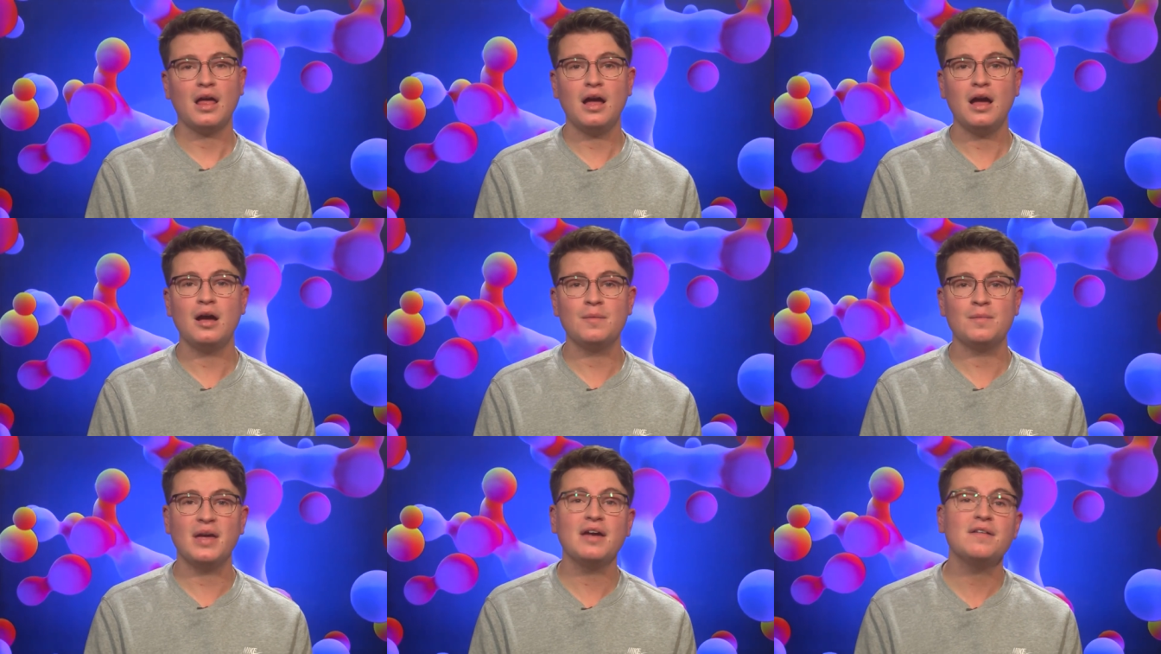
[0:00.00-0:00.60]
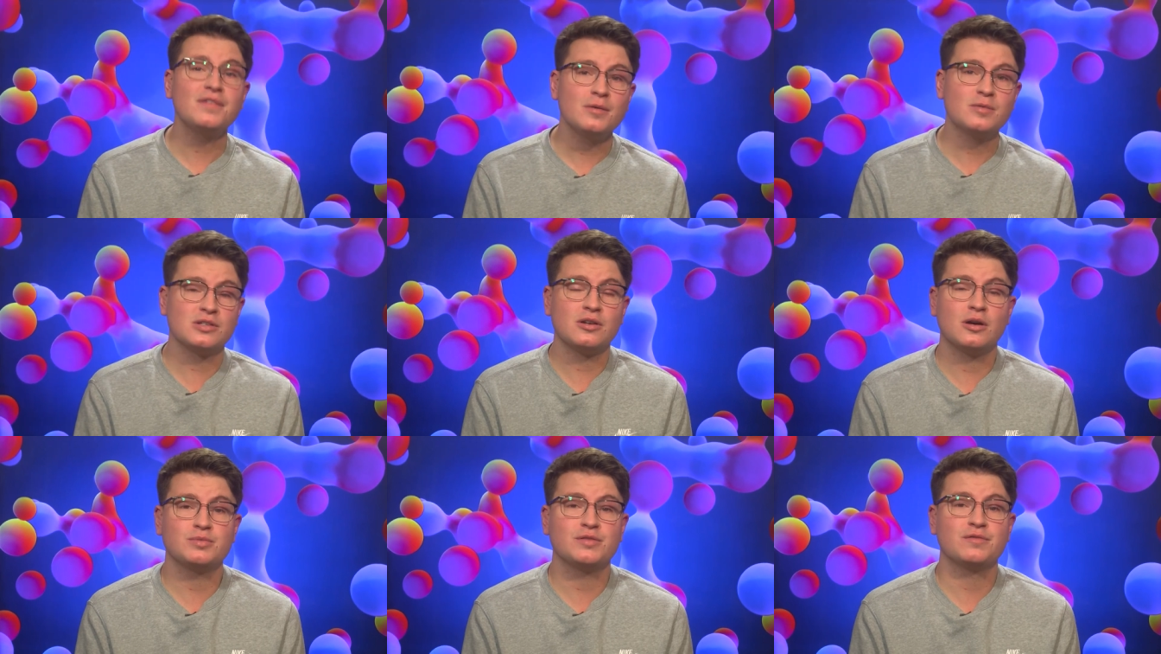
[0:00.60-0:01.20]
um, if it was
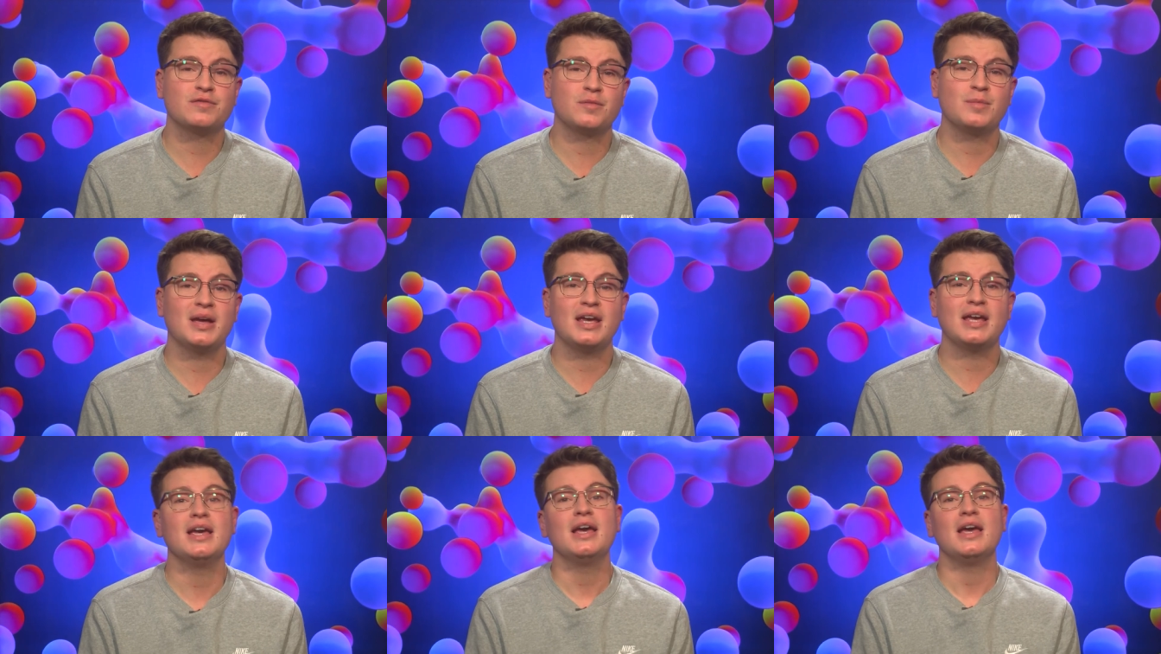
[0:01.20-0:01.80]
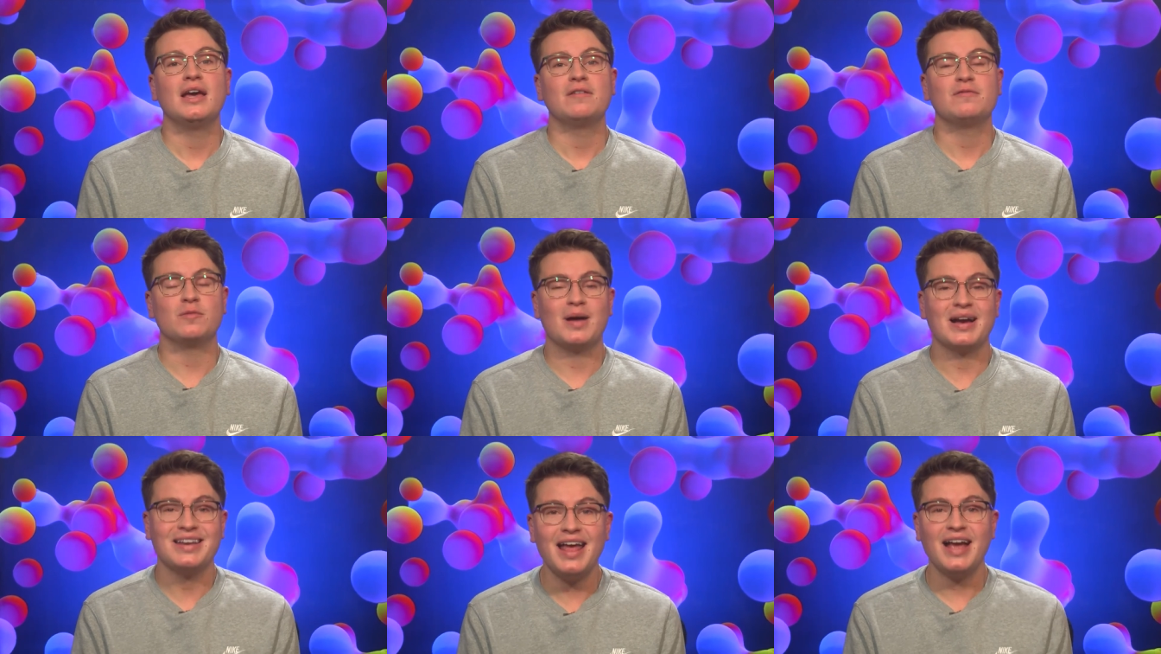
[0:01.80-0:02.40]
an option for me for
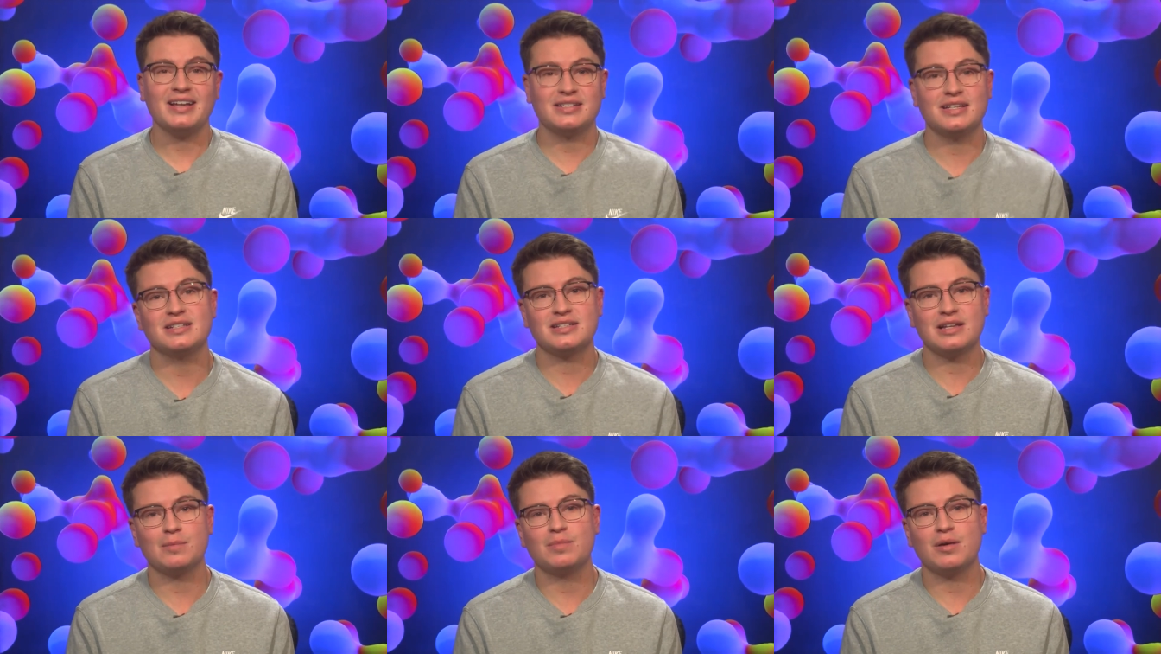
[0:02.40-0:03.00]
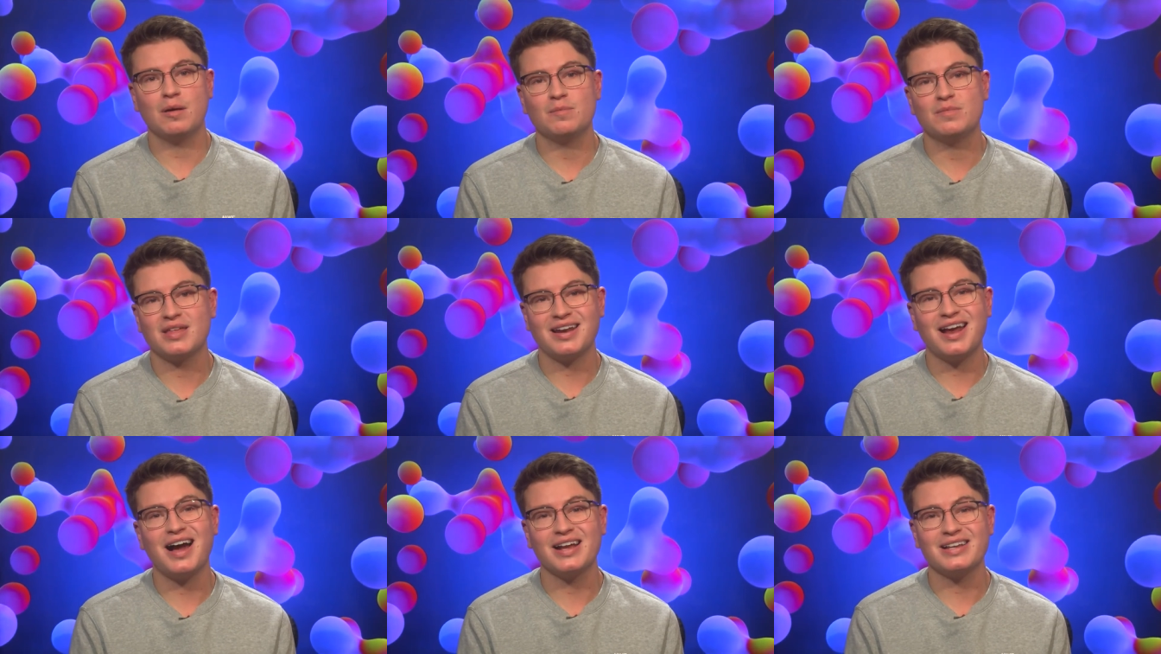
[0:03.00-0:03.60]
my next insulin pump,
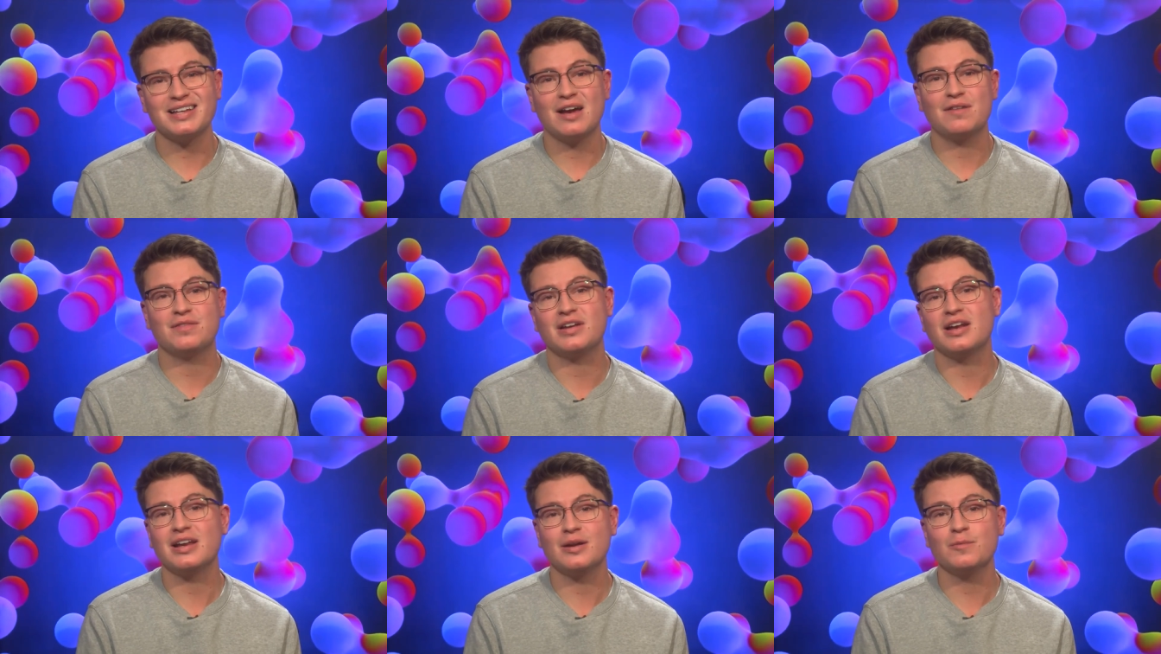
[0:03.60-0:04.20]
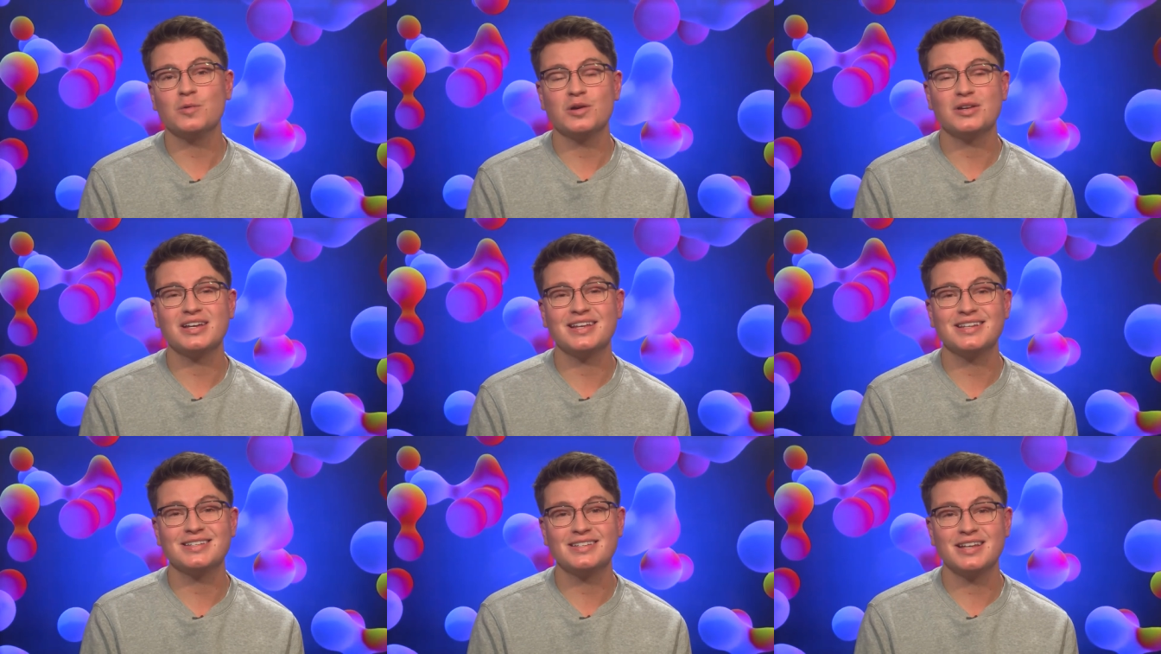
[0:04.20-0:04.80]
then I definitely would
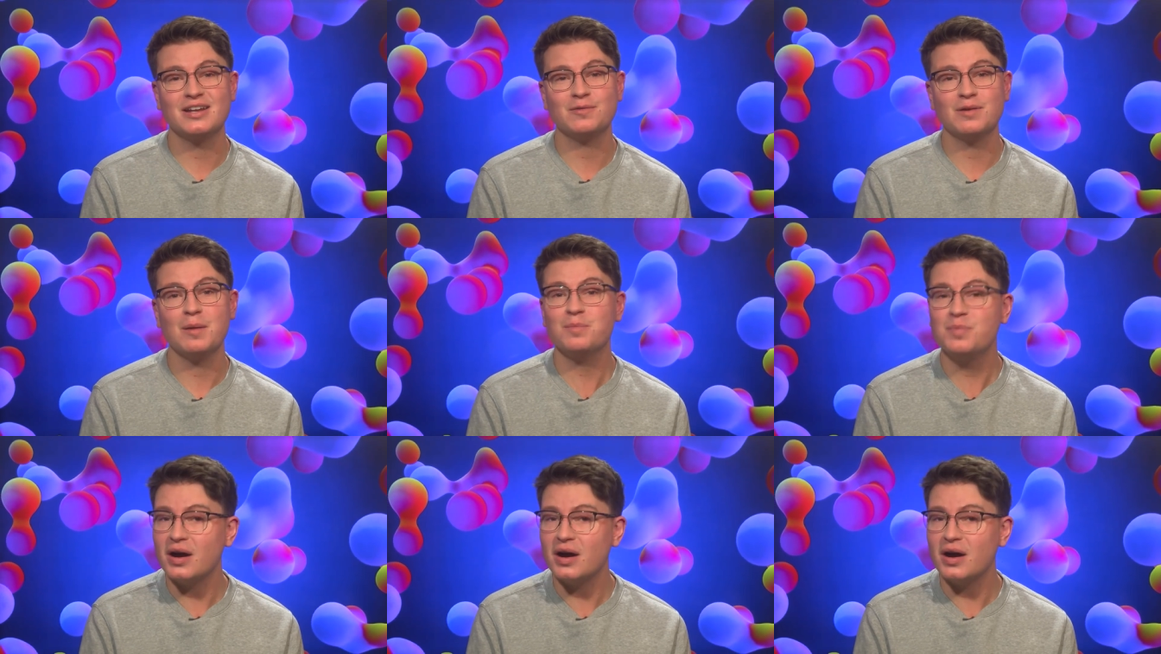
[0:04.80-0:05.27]
consider it.